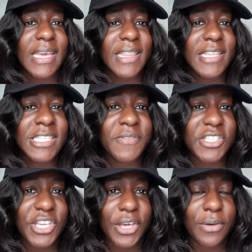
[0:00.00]
In this
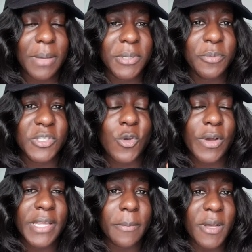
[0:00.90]
video, I'm going to be
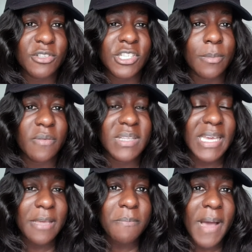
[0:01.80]
talking about some of
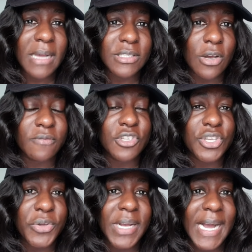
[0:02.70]
the impacts of the
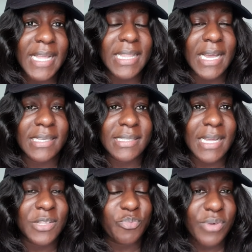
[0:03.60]
new guidelines
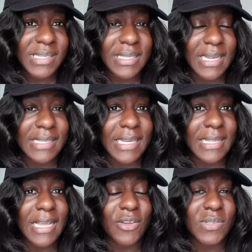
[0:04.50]
that the president
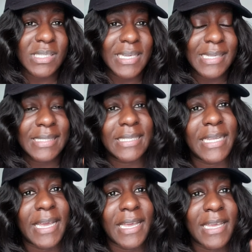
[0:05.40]
announced
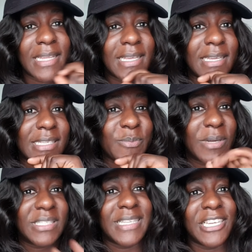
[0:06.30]
yesterday in his
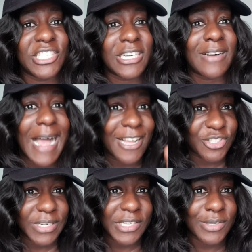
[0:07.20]
presidential
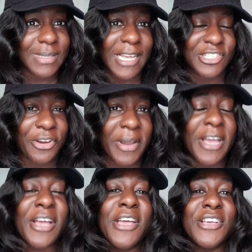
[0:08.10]
address to
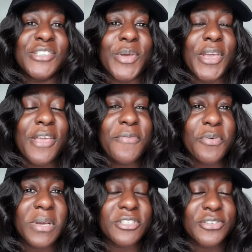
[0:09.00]
Nigeria. So if
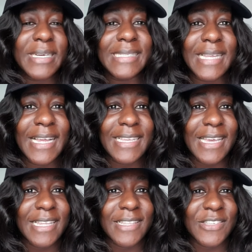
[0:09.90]
you're interested
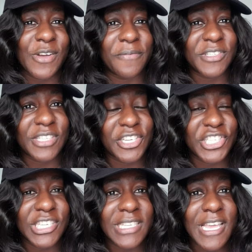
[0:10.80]
in this
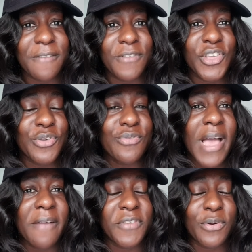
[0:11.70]
conversation, if you
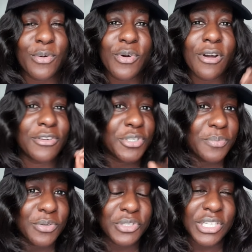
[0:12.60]
have your own
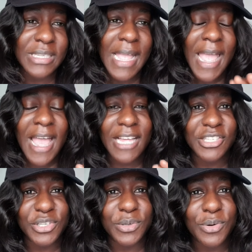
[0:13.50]
contribution
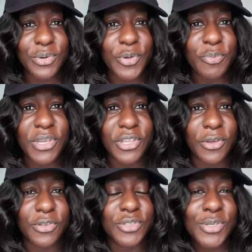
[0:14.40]
and your own
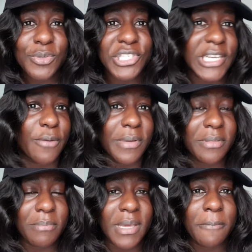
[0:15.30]
opinion to share
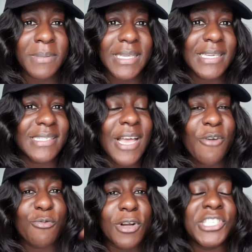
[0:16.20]
with me, please
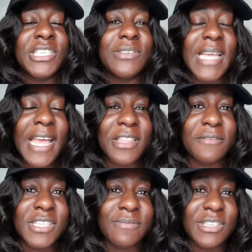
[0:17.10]
watch till the end
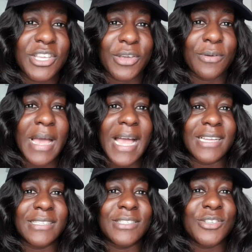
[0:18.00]
of this video
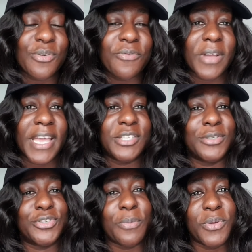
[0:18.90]
and don't forget
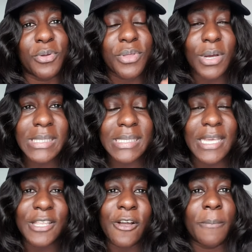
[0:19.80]
to drop your thoughts
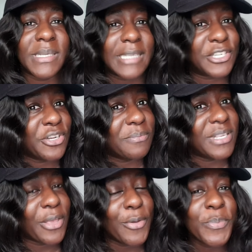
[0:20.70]
in the comment section
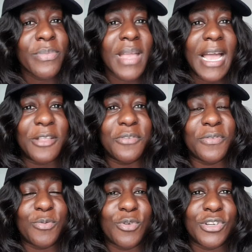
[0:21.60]
below. I look
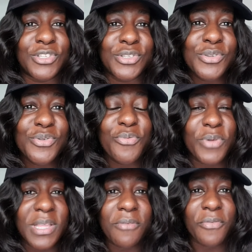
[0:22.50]
forward to
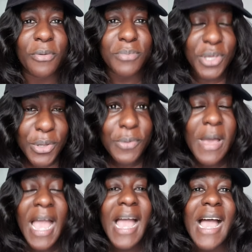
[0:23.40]
reading from you,
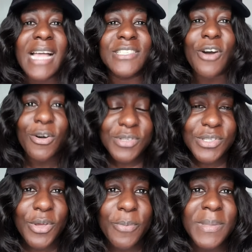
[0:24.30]
and
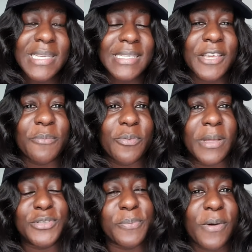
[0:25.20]
also please take a
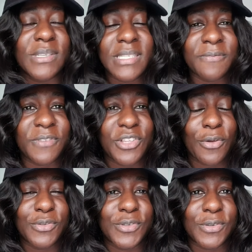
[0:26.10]
moment to pause this
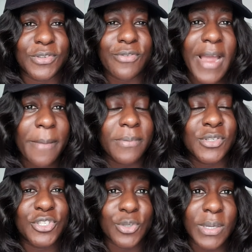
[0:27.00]
video to subscribe
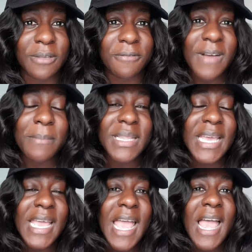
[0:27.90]
to join the
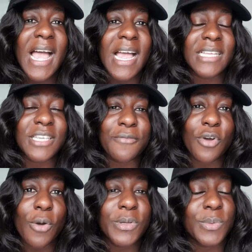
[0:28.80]
family. And if you
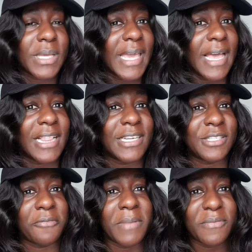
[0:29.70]
always want to get
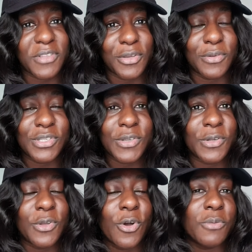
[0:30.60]
alerts of my videos,
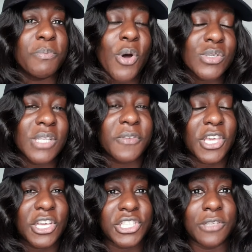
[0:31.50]
turn on post
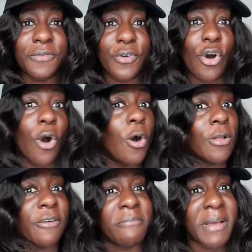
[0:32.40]
notifications for all
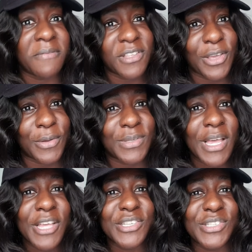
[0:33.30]
of my videos.
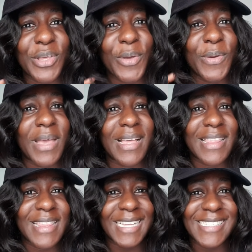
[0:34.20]
So
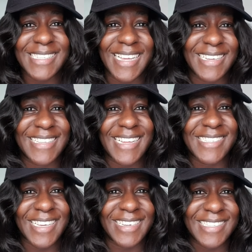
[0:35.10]
that said,
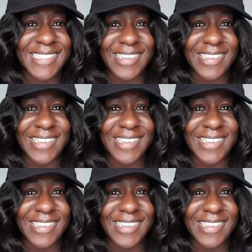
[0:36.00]
let's get